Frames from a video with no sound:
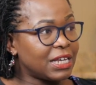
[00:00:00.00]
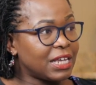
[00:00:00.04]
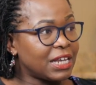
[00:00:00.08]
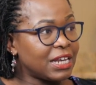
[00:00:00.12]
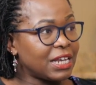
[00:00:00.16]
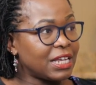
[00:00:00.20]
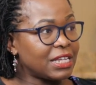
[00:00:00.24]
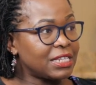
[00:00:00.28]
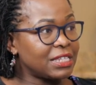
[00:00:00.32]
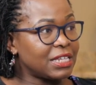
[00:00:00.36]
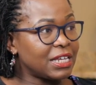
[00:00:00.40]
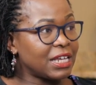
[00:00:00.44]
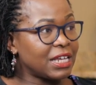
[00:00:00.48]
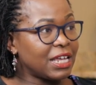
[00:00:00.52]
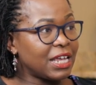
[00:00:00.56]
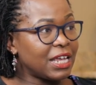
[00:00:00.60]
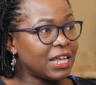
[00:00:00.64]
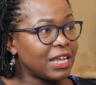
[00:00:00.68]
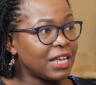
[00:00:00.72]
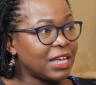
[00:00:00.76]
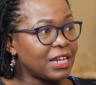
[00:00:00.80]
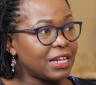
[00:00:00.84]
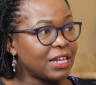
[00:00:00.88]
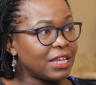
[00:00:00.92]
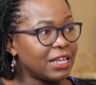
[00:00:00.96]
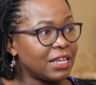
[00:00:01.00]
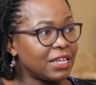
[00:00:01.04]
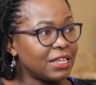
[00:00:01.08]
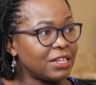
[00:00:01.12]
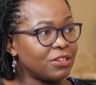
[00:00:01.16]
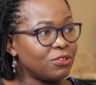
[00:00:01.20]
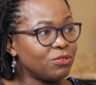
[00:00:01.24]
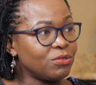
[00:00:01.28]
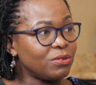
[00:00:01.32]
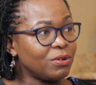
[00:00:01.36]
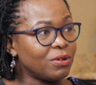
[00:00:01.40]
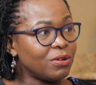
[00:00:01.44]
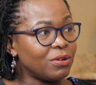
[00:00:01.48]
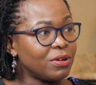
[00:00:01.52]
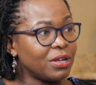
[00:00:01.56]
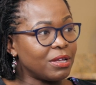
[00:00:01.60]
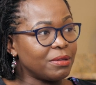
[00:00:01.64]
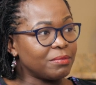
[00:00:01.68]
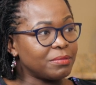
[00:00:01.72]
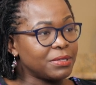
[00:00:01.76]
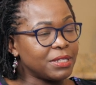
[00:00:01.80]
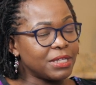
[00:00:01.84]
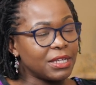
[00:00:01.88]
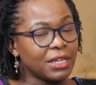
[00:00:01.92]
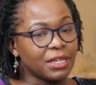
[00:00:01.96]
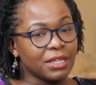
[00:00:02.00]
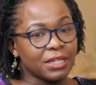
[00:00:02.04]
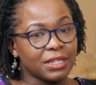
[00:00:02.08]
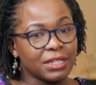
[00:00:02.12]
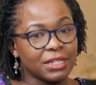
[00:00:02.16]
and asked the guy, can I do locums here?